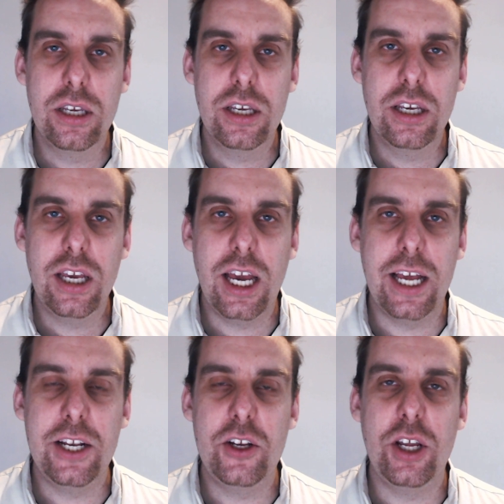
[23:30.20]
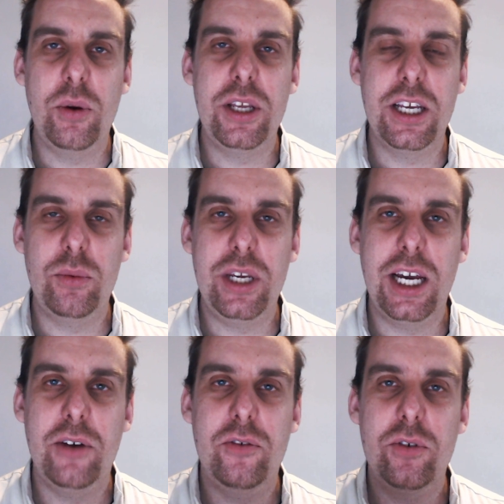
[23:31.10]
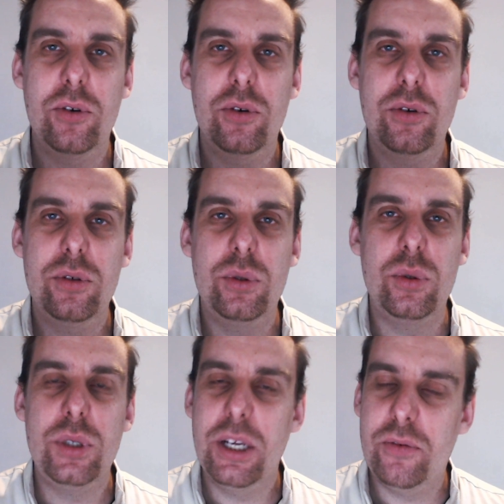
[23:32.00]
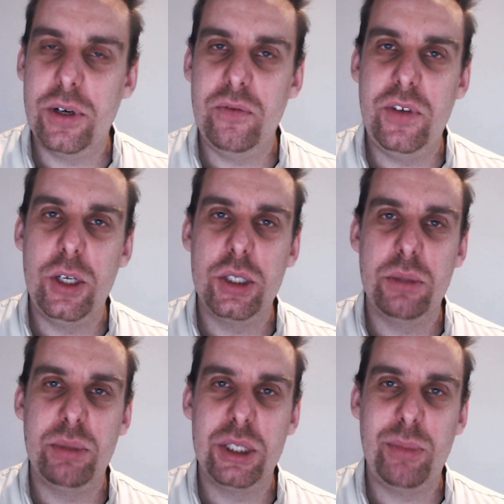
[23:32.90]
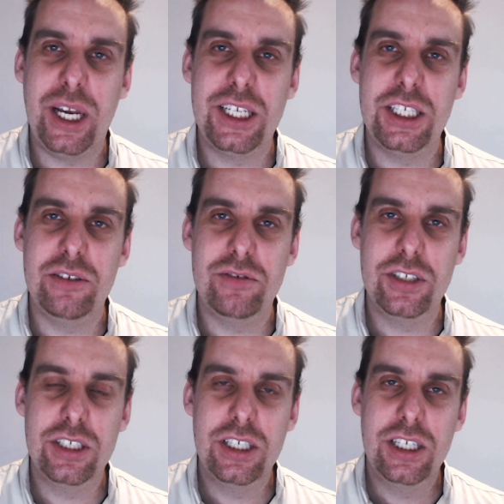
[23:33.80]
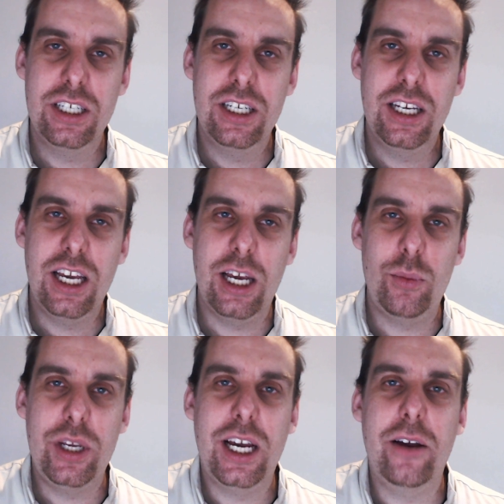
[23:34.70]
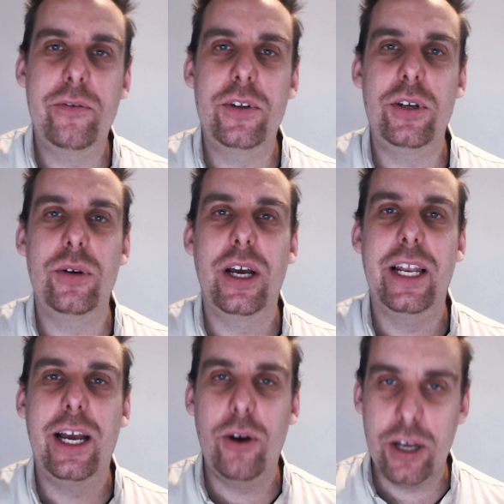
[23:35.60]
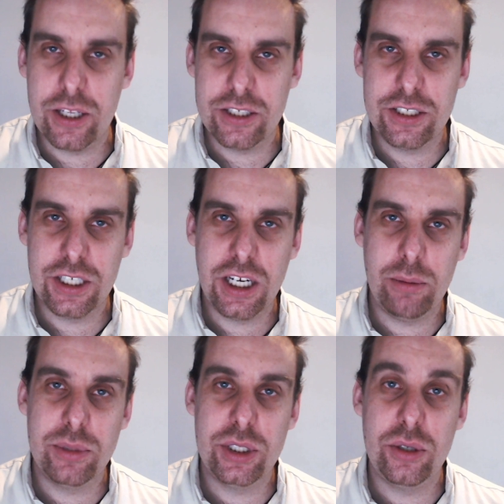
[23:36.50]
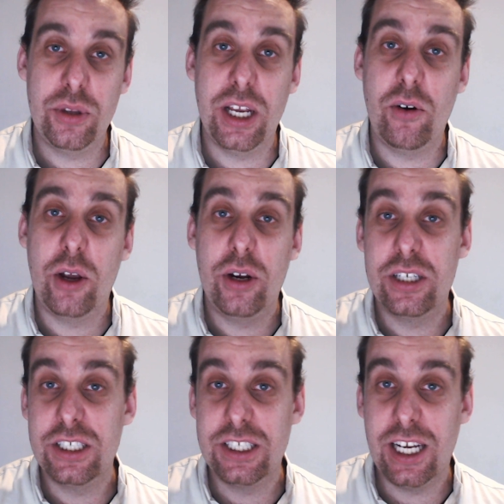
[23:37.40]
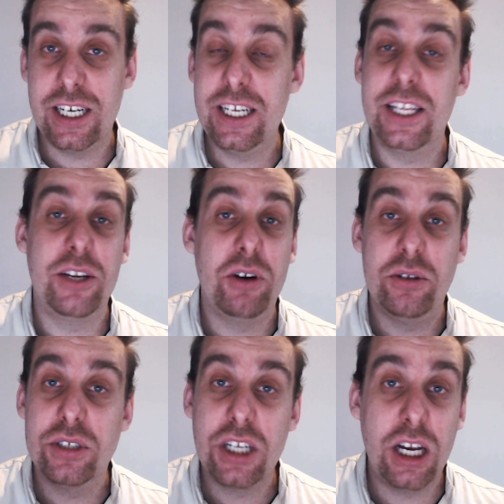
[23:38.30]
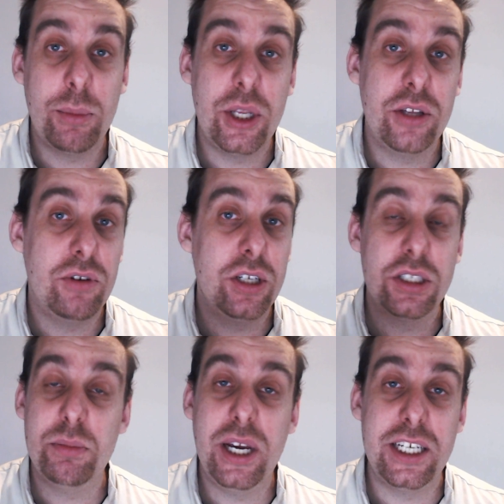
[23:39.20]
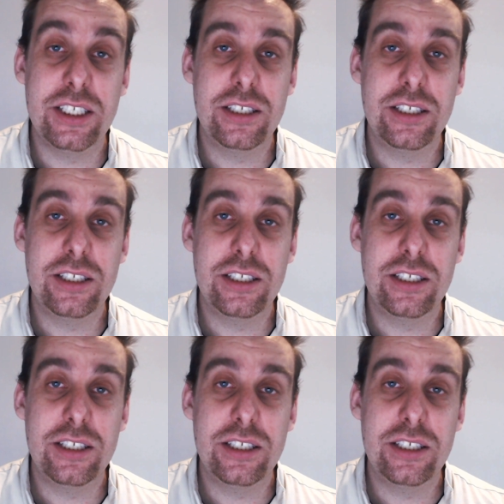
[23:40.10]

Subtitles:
And knowing that we have all different views and perspectives, and we have to allow others to come to their own understanding in their own time and in their own space.